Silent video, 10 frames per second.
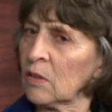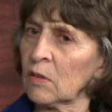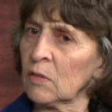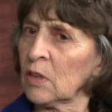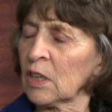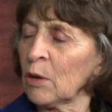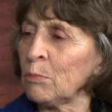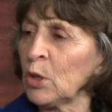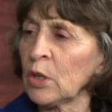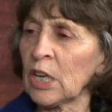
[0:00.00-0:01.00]
the
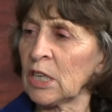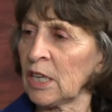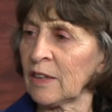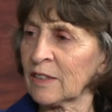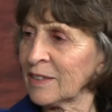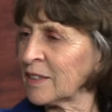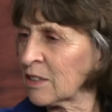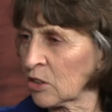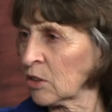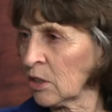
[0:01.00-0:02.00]
community, the
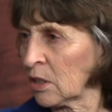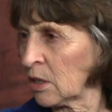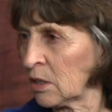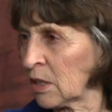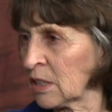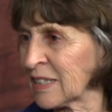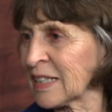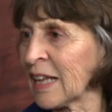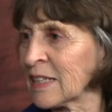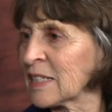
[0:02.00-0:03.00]
sisterhood, the
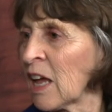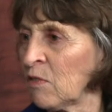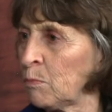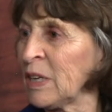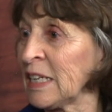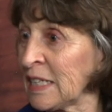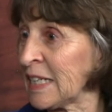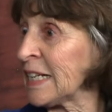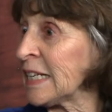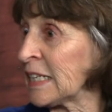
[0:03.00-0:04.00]
sense of
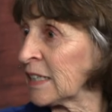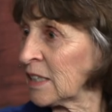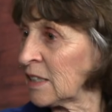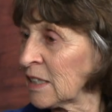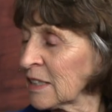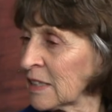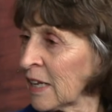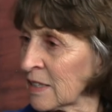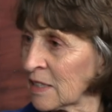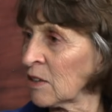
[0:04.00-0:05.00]
being needed, the yeah.
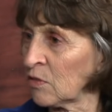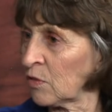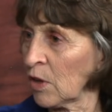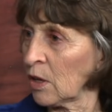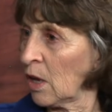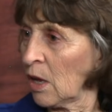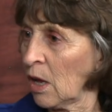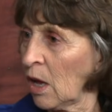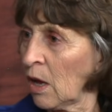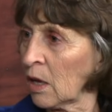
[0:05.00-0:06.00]
sense of
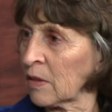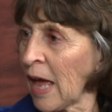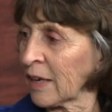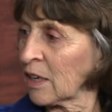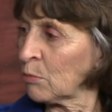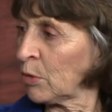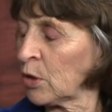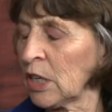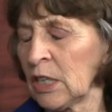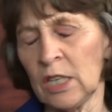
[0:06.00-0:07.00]
that
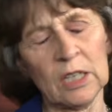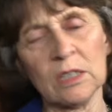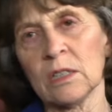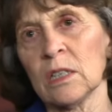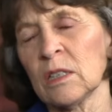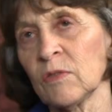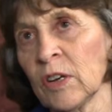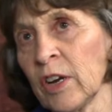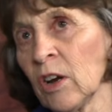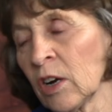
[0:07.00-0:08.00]
community is, is
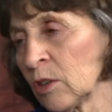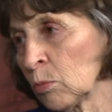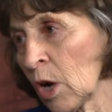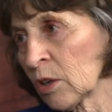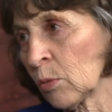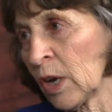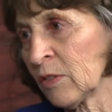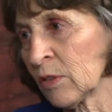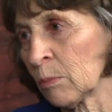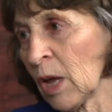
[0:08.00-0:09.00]
very hard to walk away
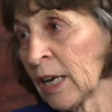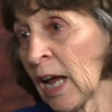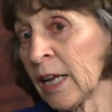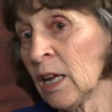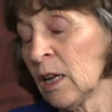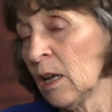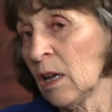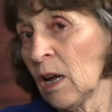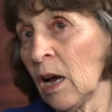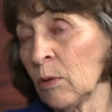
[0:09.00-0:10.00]
from. And I,
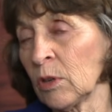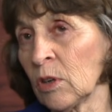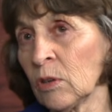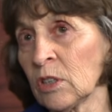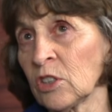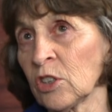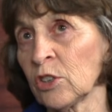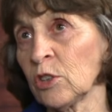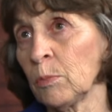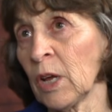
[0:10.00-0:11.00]
I would go to
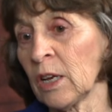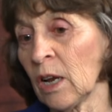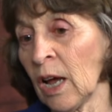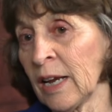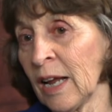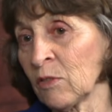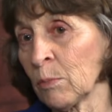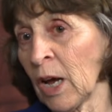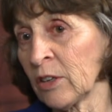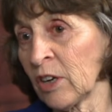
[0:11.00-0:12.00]
church, but I'd have a
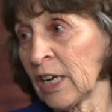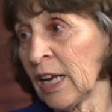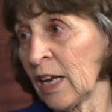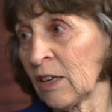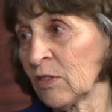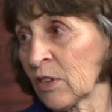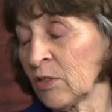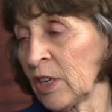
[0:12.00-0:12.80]
migraine headache for three